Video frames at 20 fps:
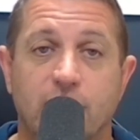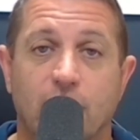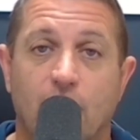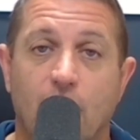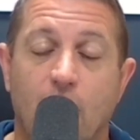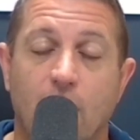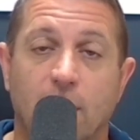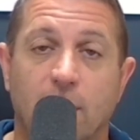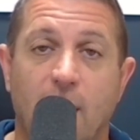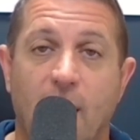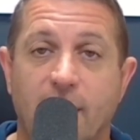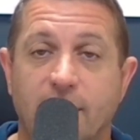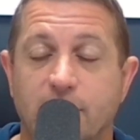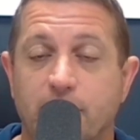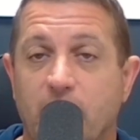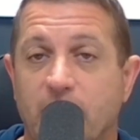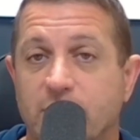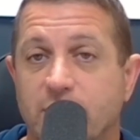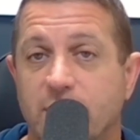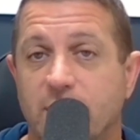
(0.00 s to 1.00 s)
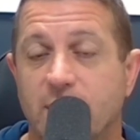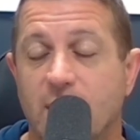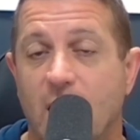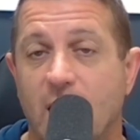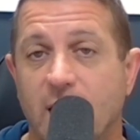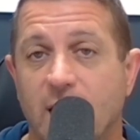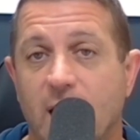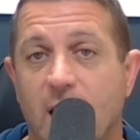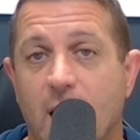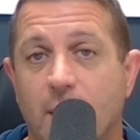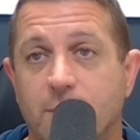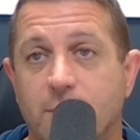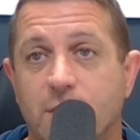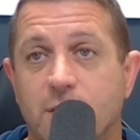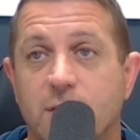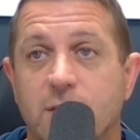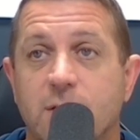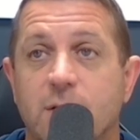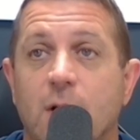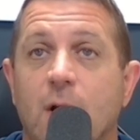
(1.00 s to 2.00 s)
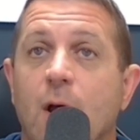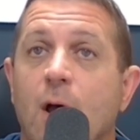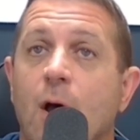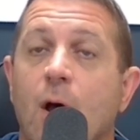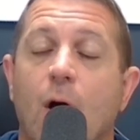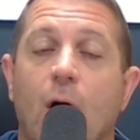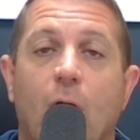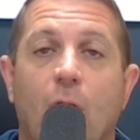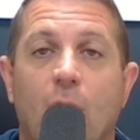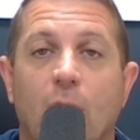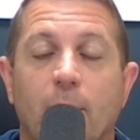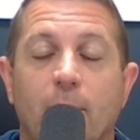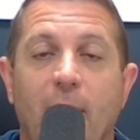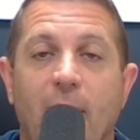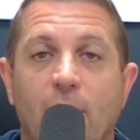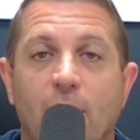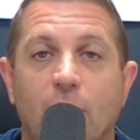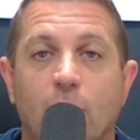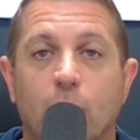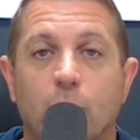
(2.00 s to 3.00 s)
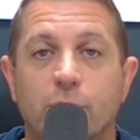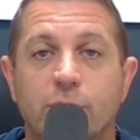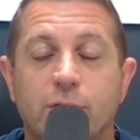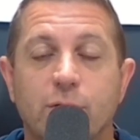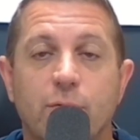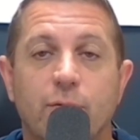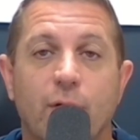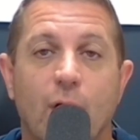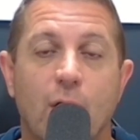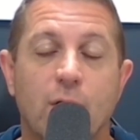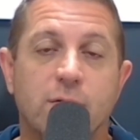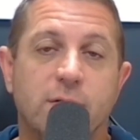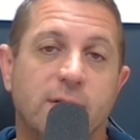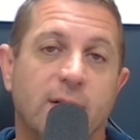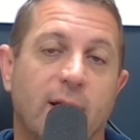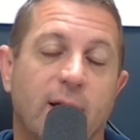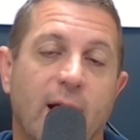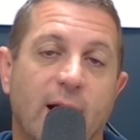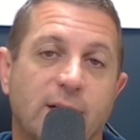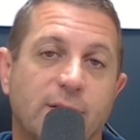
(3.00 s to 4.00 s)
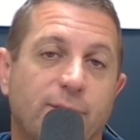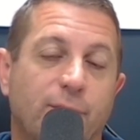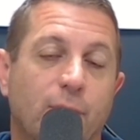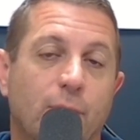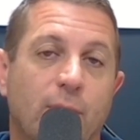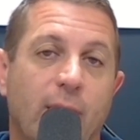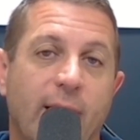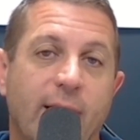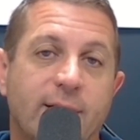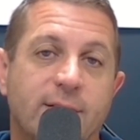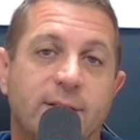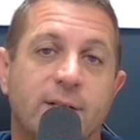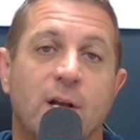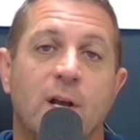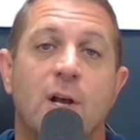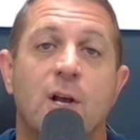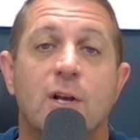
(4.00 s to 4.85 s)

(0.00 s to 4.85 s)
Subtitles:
There are a lot of specialty dining options on Mariner. We'll do those in the next few days.